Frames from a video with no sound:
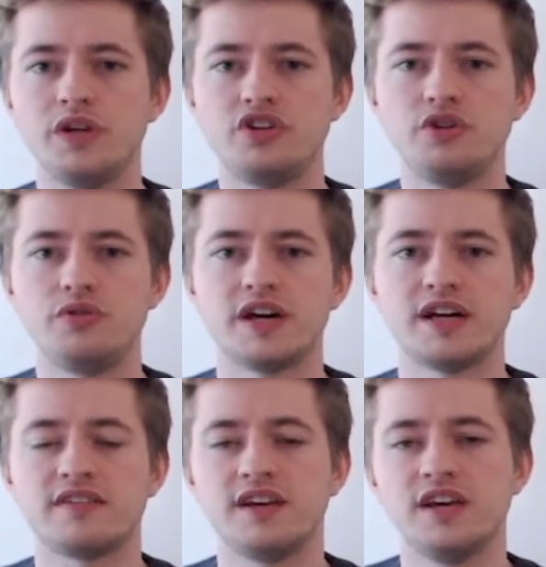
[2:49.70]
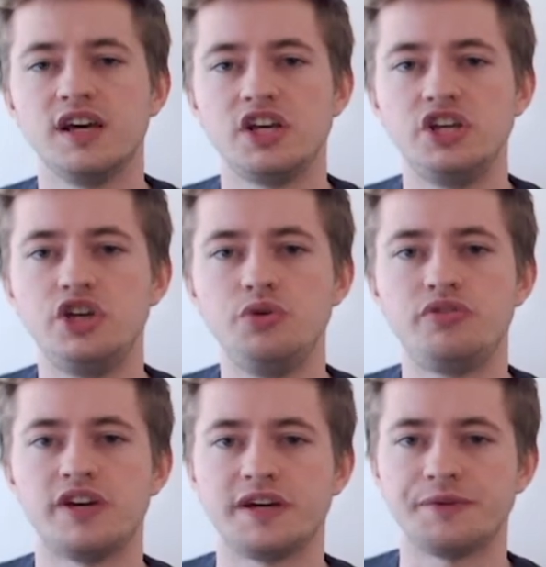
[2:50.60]
do that
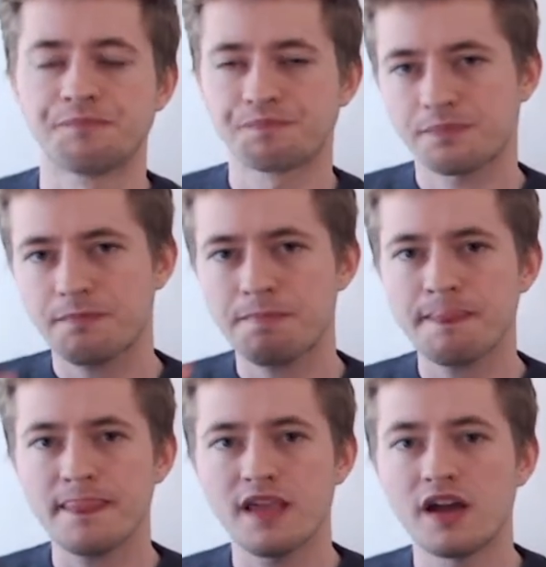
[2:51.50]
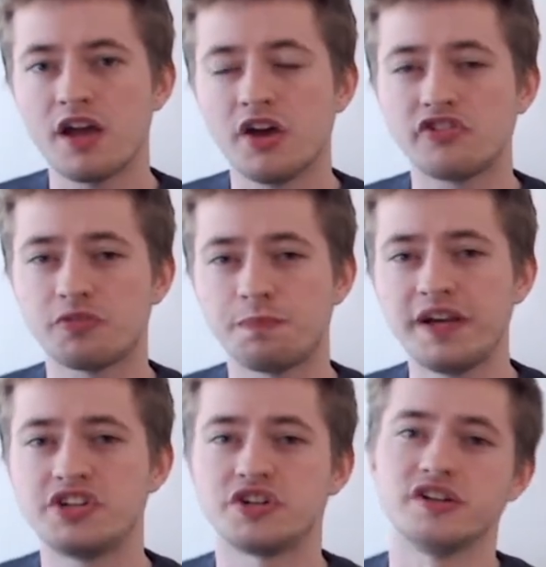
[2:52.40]
using
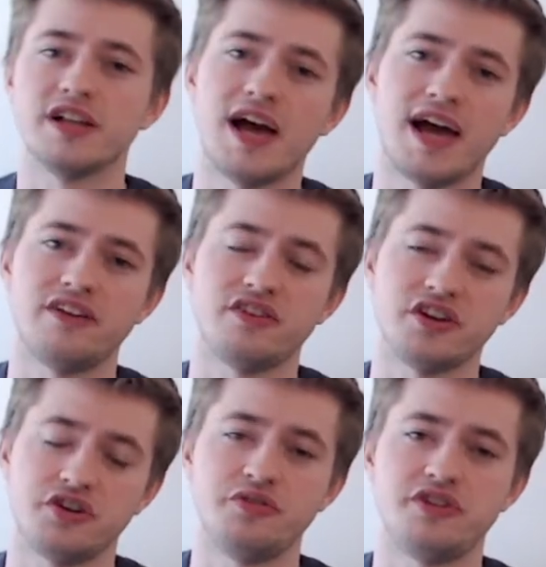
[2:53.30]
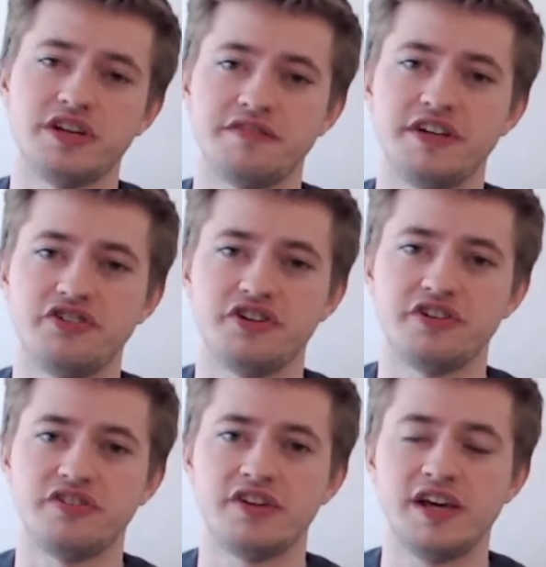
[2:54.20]
spatial and acoustic
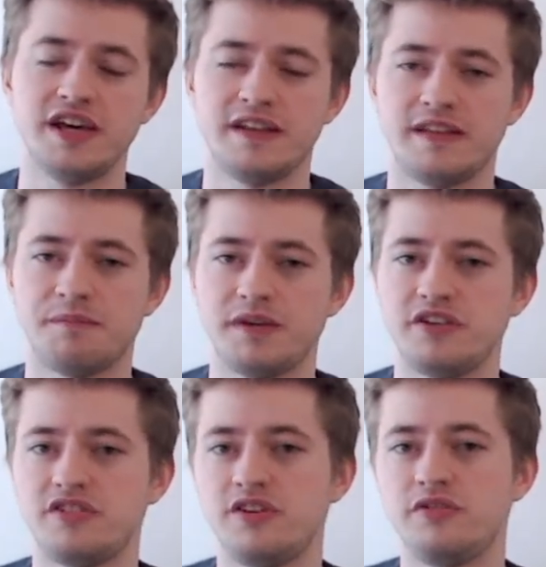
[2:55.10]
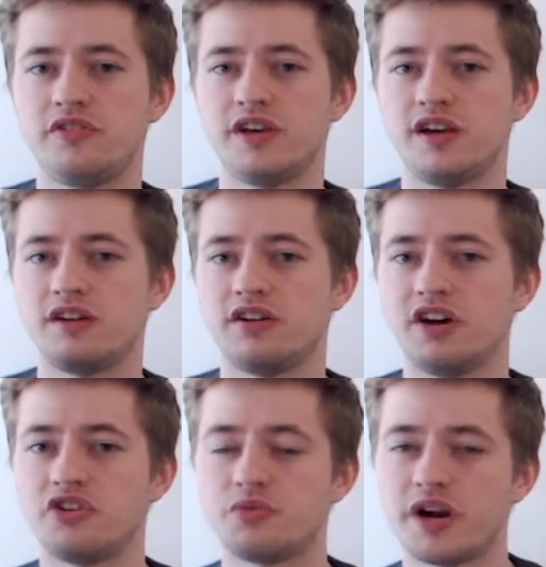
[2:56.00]
features. That means using
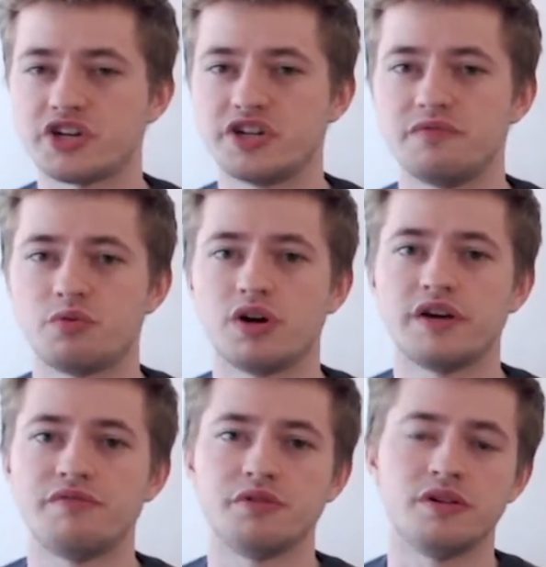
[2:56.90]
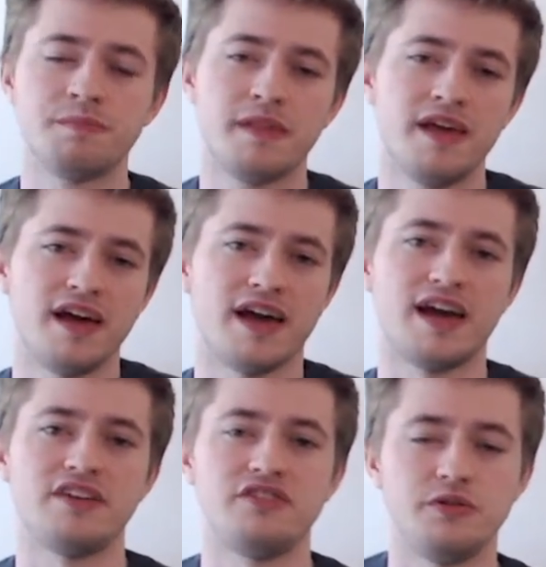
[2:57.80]
direction of arrival
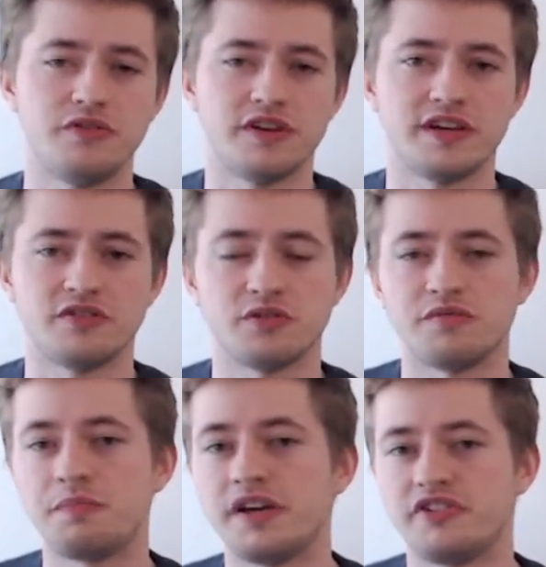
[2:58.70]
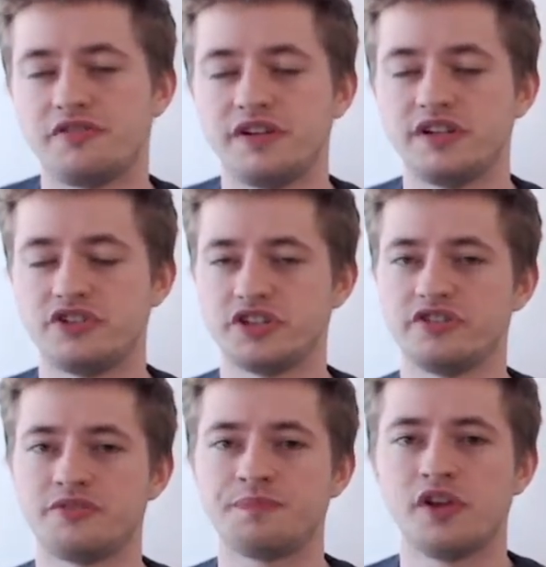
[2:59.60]
and using sort of pitch
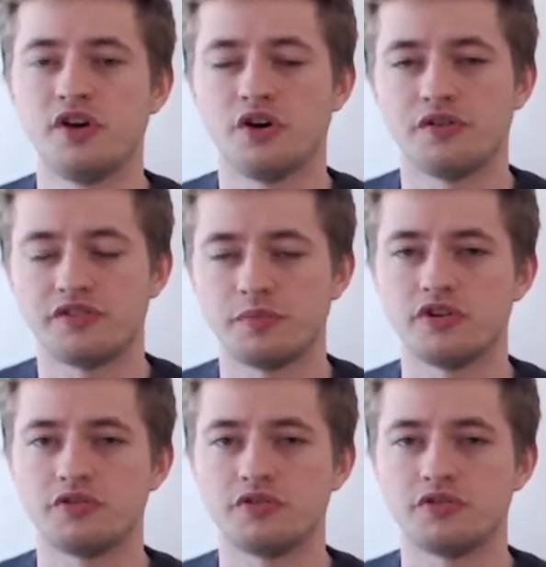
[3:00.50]
features of someone's